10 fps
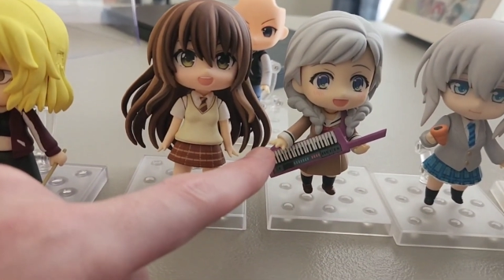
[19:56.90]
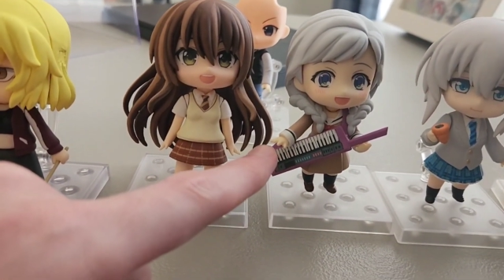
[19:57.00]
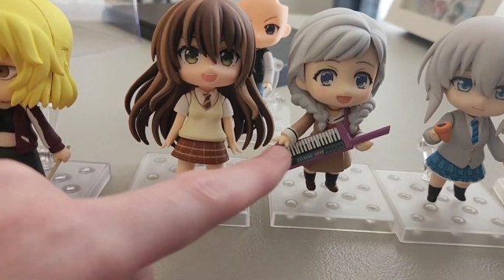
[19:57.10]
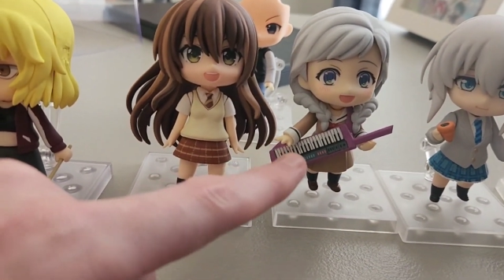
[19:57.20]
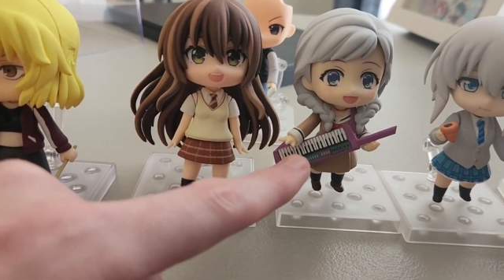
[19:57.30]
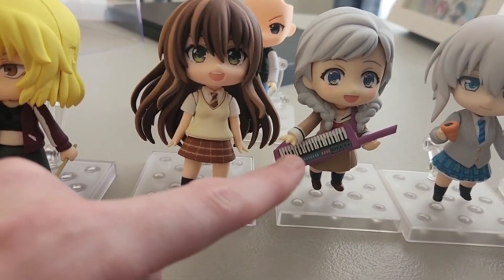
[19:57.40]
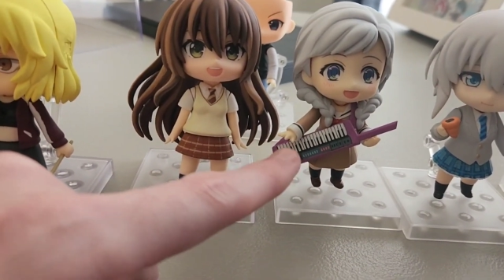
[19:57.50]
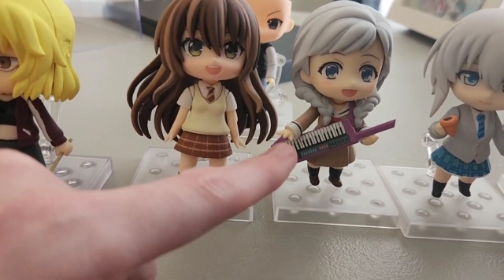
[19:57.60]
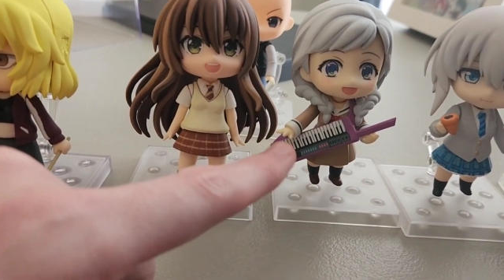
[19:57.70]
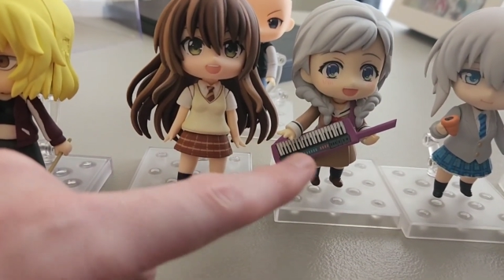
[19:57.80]
Of
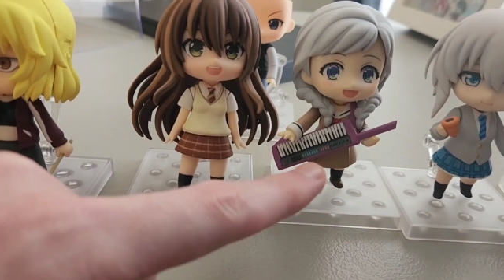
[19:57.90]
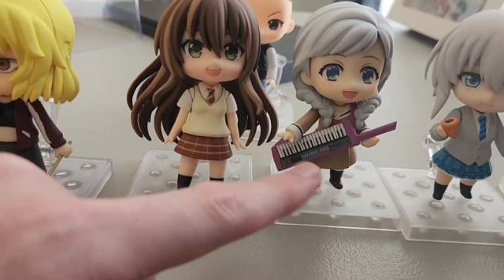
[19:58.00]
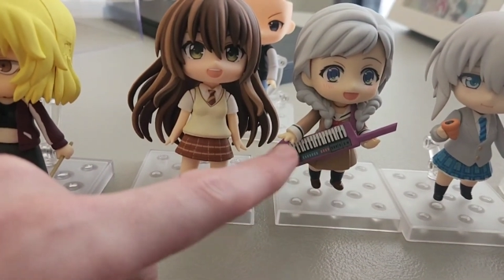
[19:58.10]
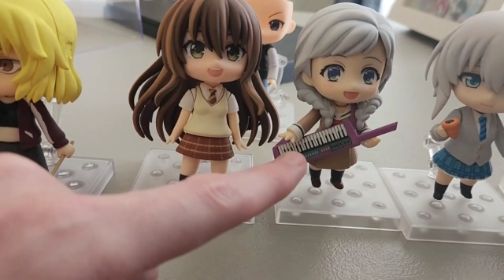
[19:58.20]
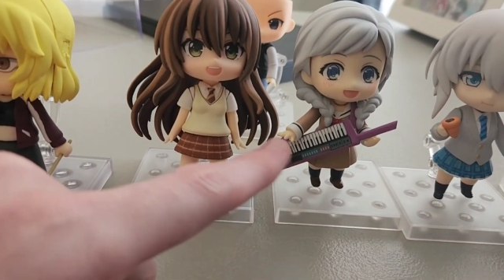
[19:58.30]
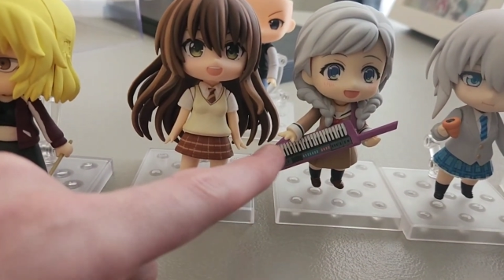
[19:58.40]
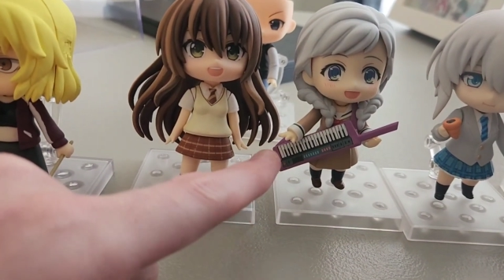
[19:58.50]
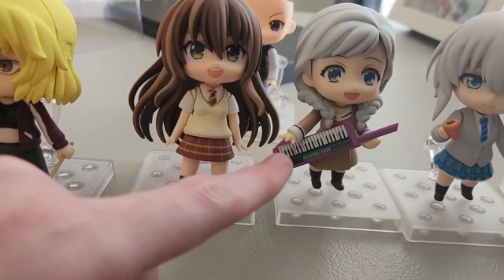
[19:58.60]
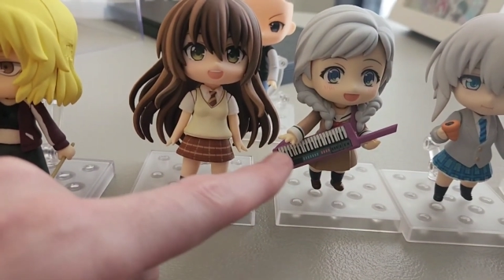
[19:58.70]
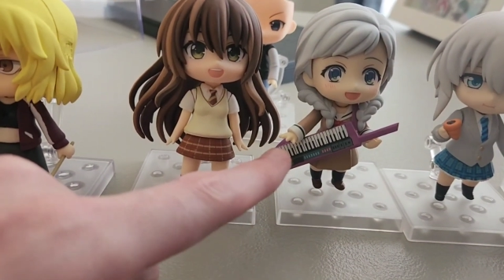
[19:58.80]
course, it's a Pop and
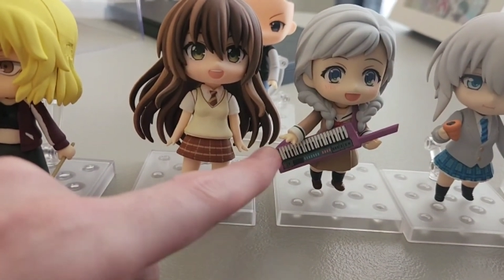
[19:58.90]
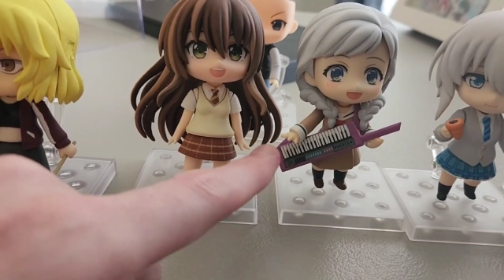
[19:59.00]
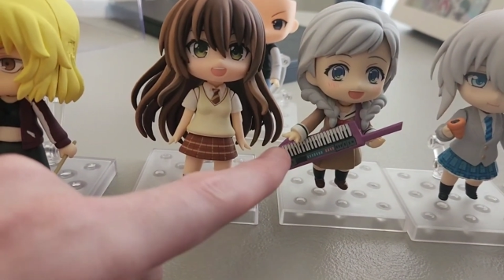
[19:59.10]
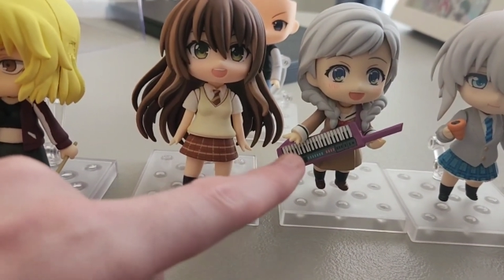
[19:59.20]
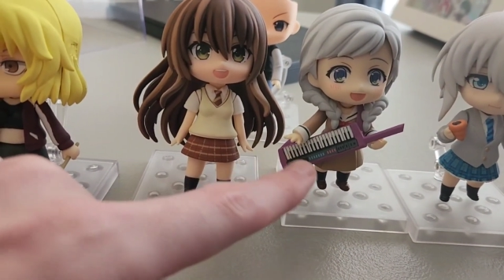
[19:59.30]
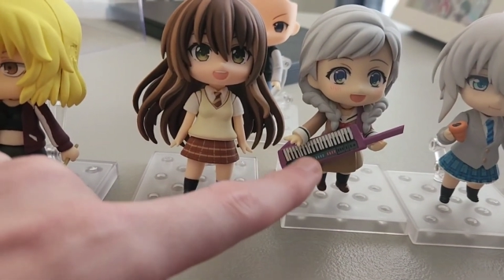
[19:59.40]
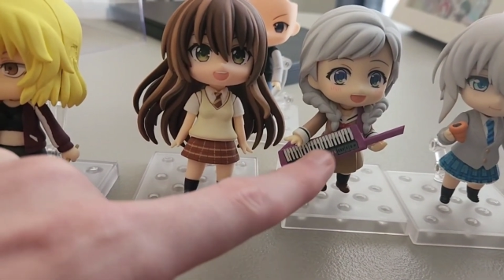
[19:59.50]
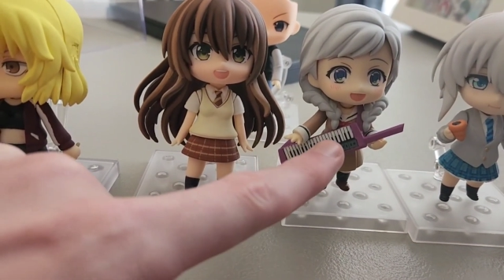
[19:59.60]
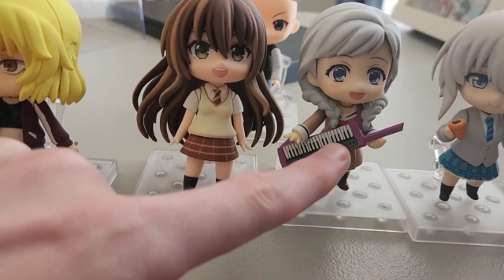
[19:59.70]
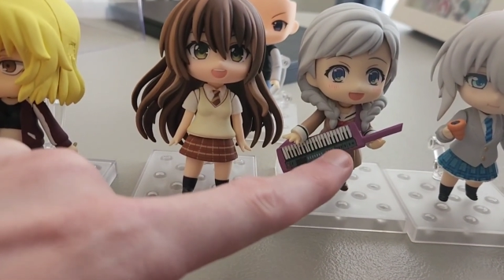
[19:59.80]
Party body.
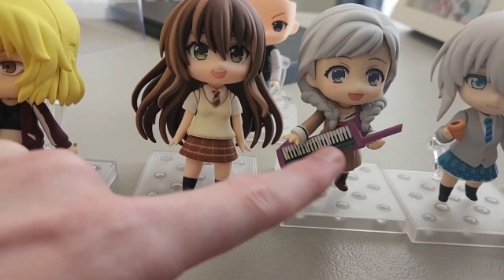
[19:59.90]
And